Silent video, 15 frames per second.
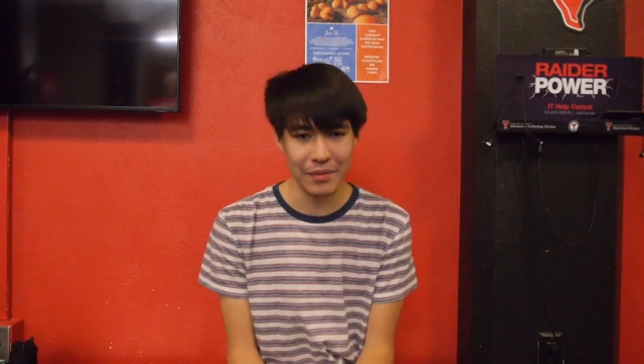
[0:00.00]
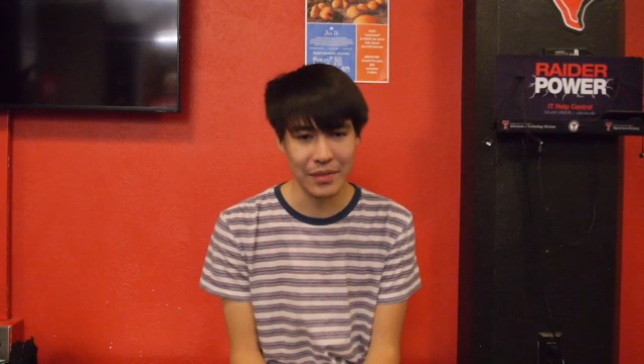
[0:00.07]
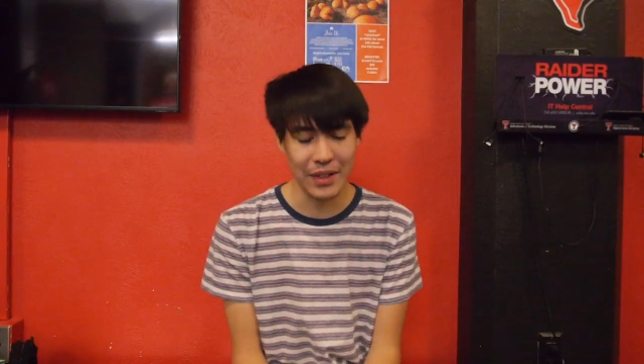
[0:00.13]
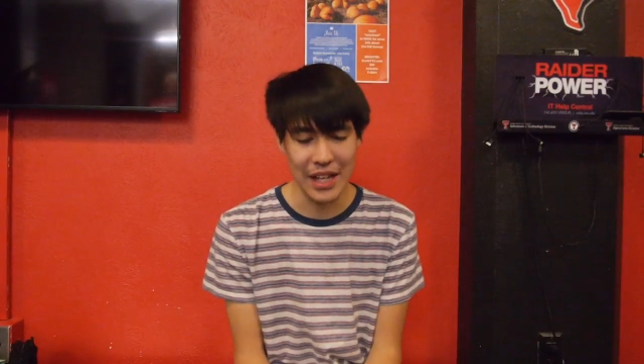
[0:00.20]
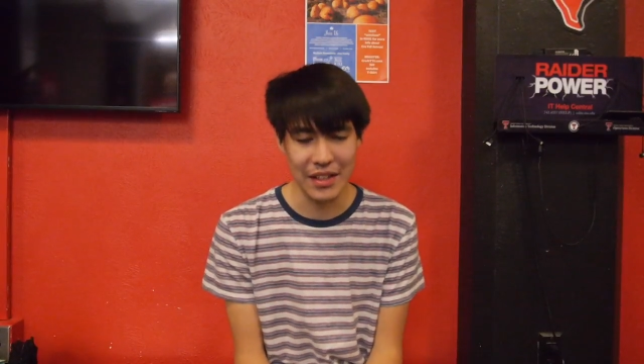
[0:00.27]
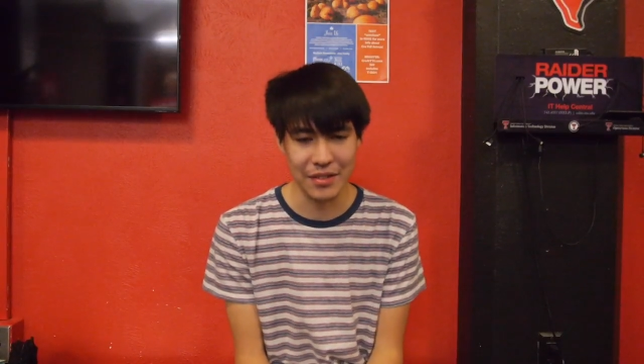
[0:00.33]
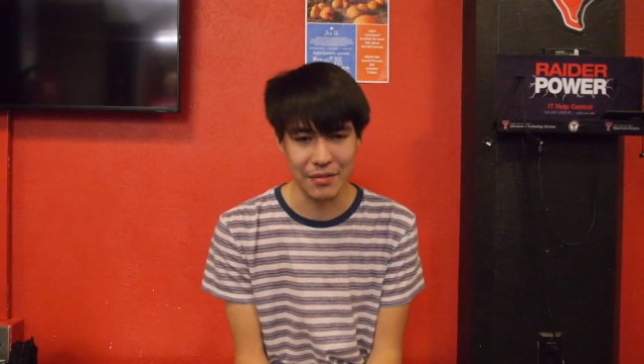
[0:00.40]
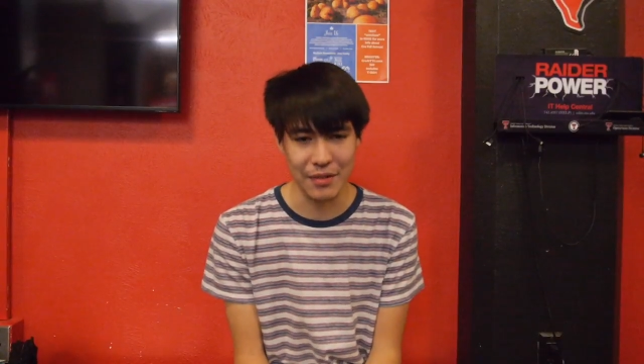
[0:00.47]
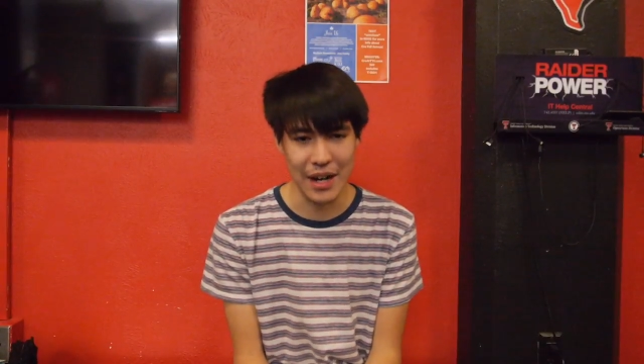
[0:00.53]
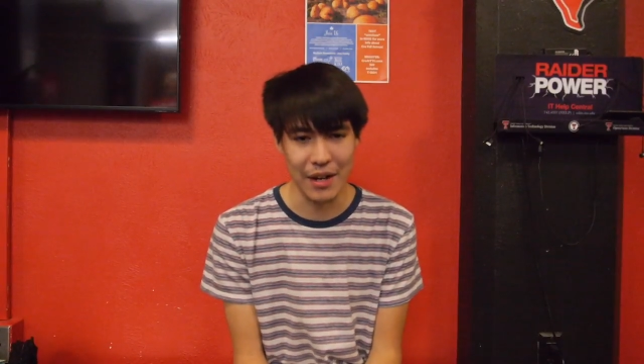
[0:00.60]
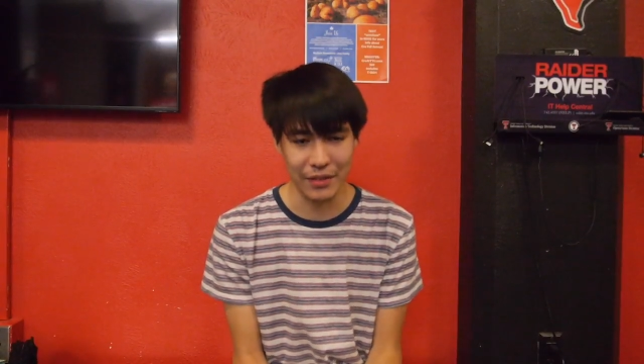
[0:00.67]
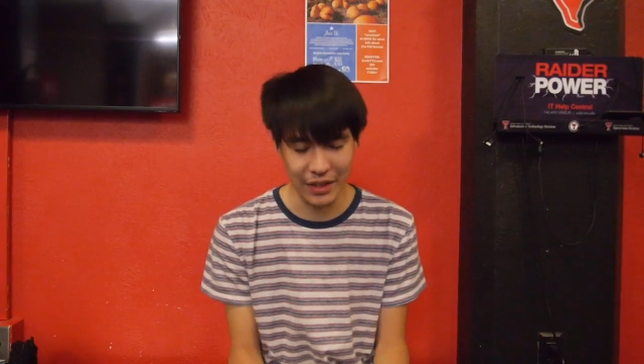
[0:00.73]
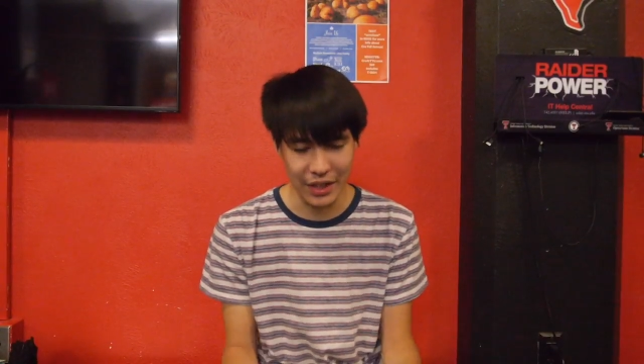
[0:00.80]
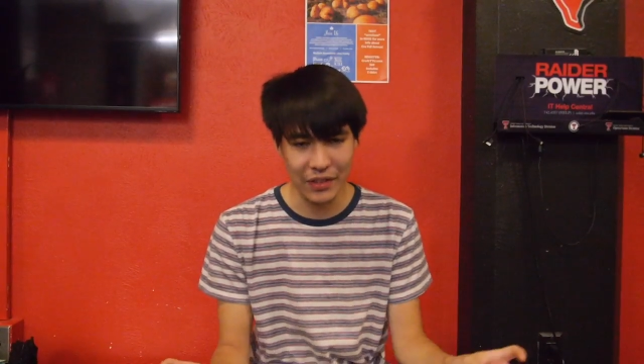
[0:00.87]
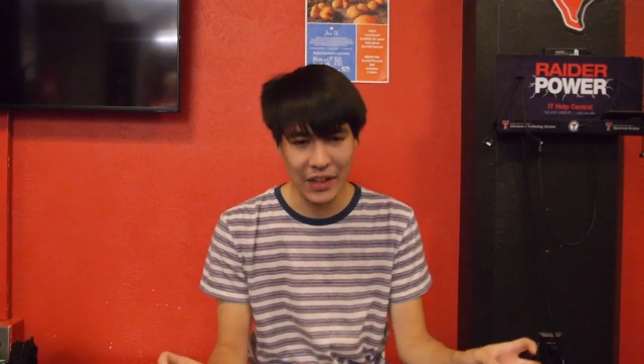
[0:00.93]
last
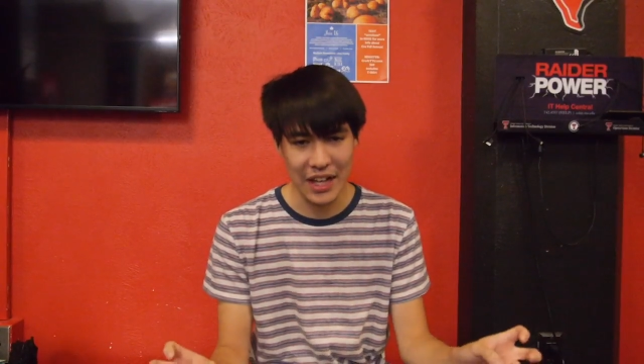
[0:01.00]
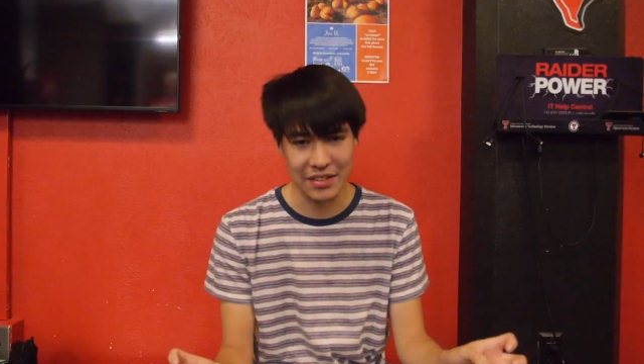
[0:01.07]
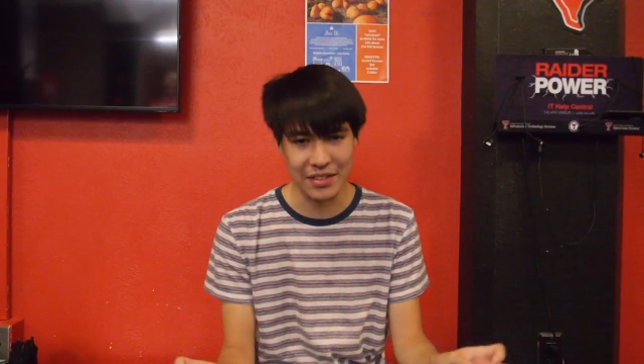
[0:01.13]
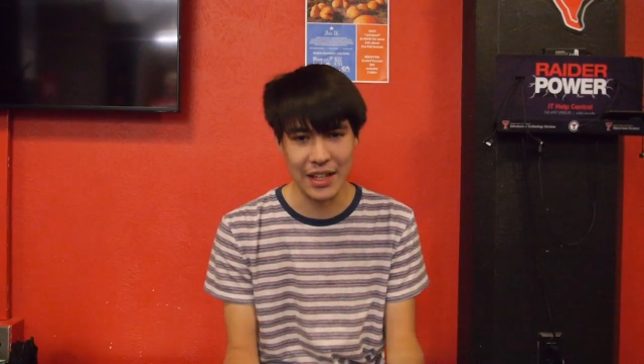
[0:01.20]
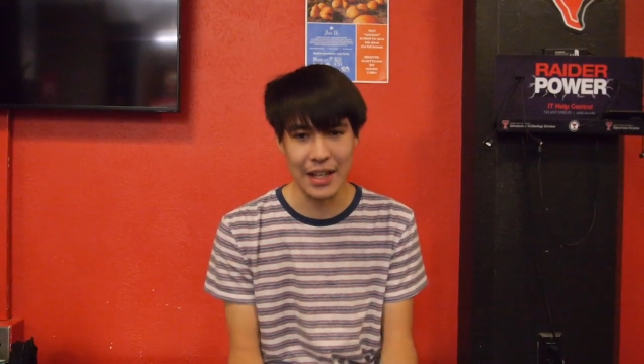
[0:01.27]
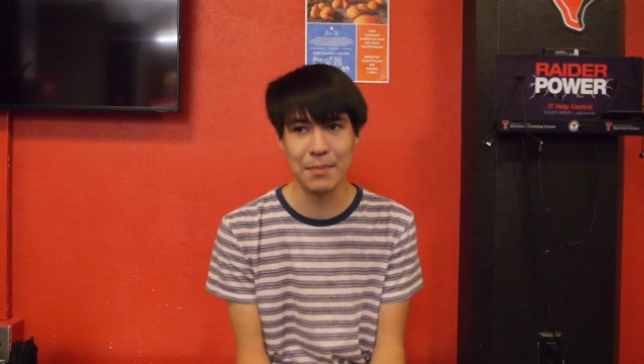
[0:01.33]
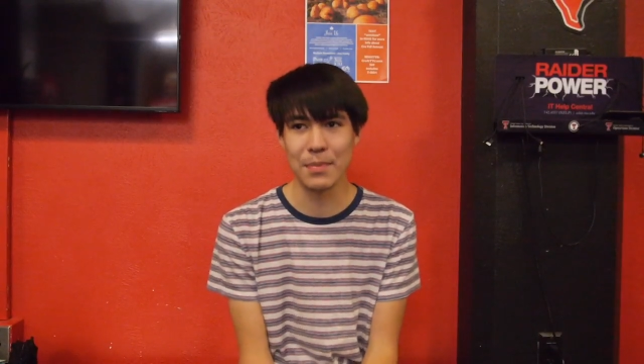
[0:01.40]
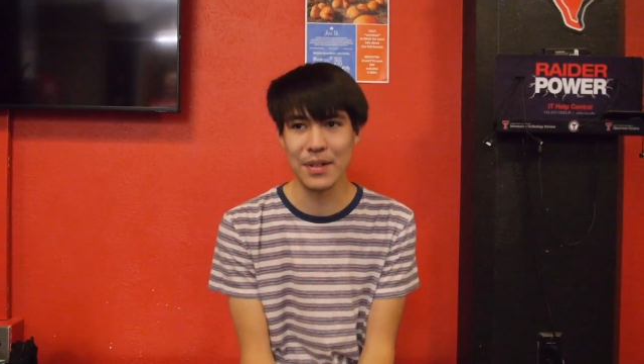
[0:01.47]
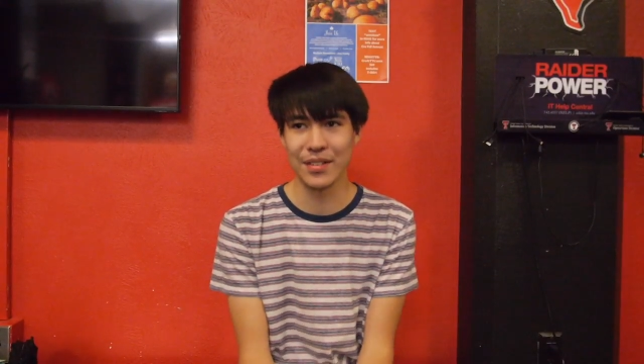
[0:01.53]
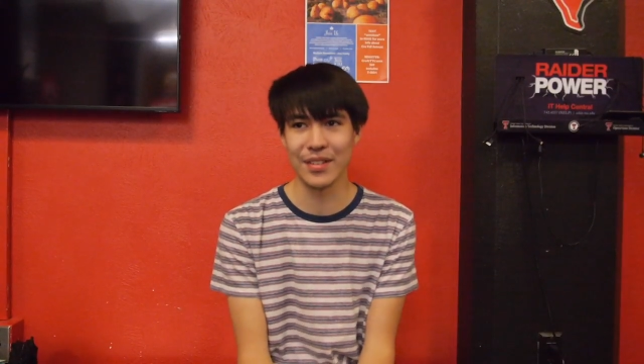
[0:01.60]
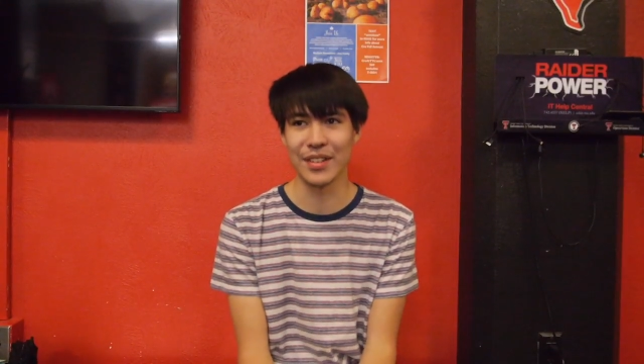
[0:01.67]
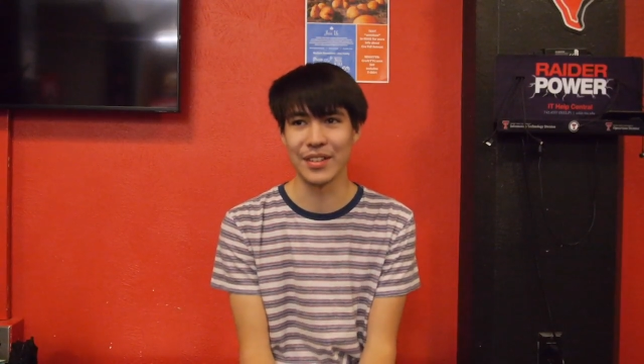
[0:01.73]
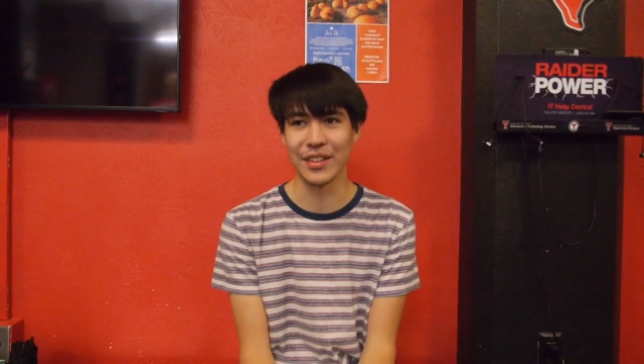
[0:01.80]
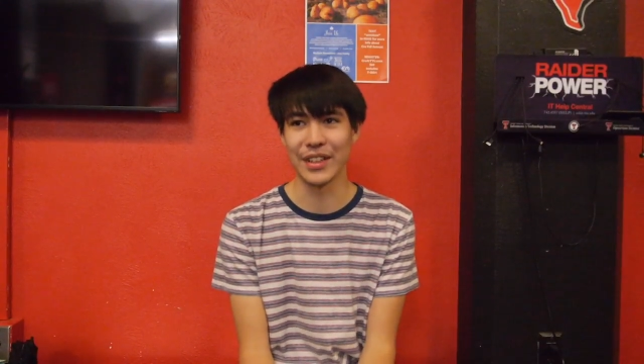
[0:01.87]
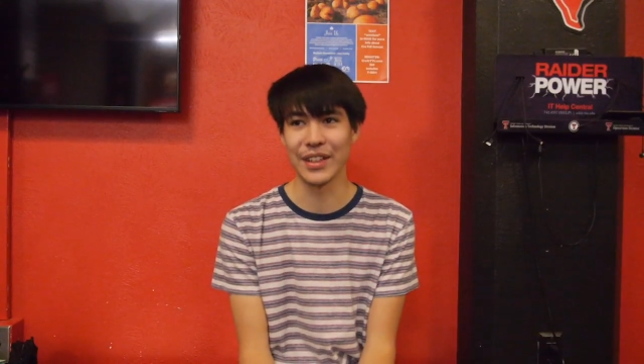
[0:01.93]
round, the last game,
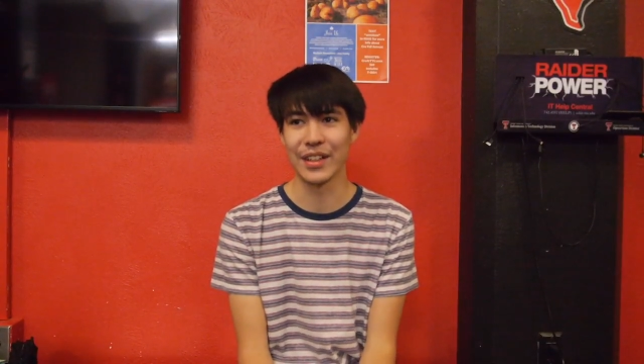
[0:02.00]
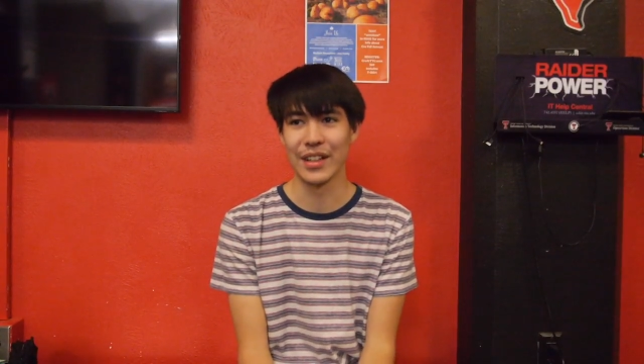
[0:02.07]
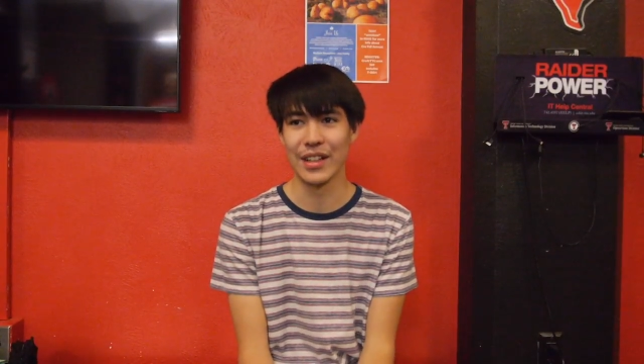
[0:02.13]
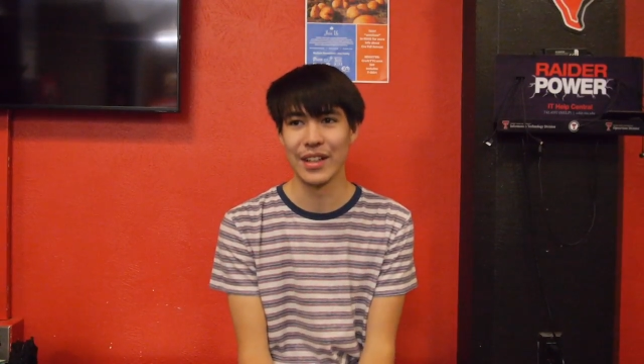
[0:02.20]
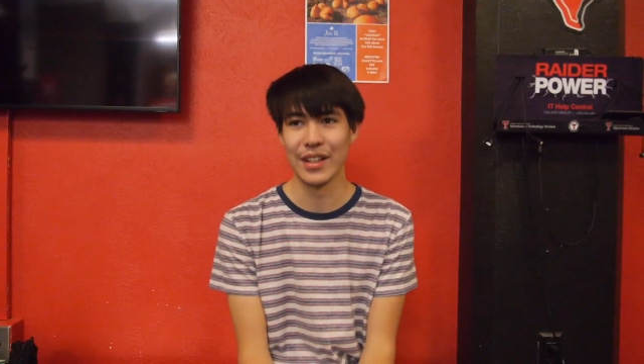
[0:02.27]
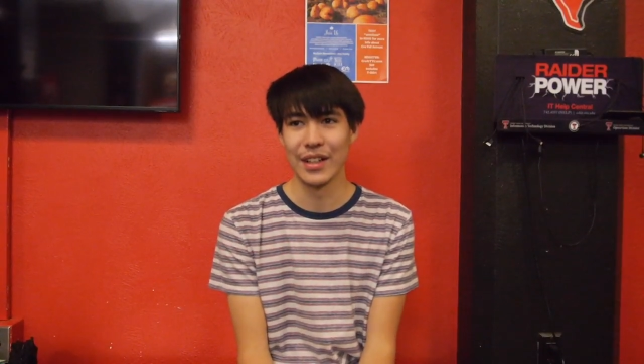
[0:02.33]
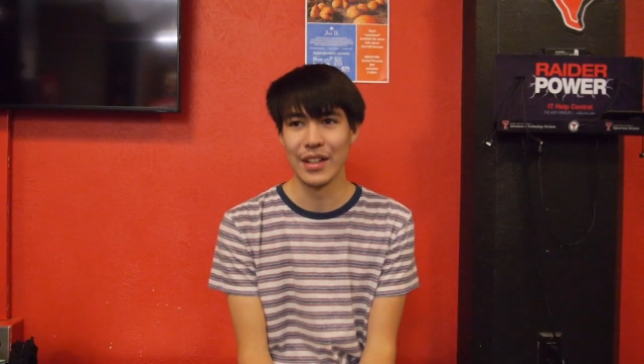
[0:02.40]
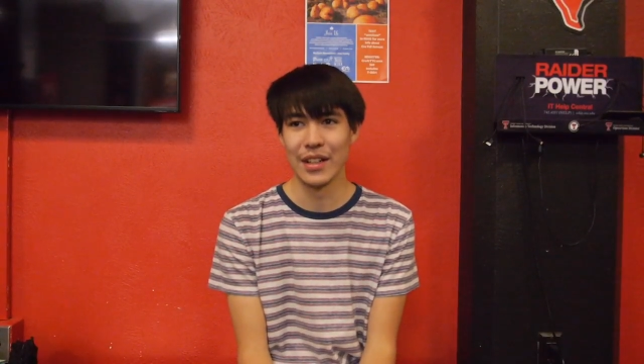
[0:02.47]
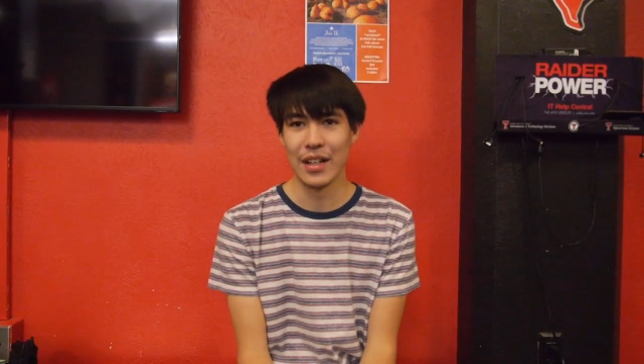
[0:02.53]
basically. Yeah.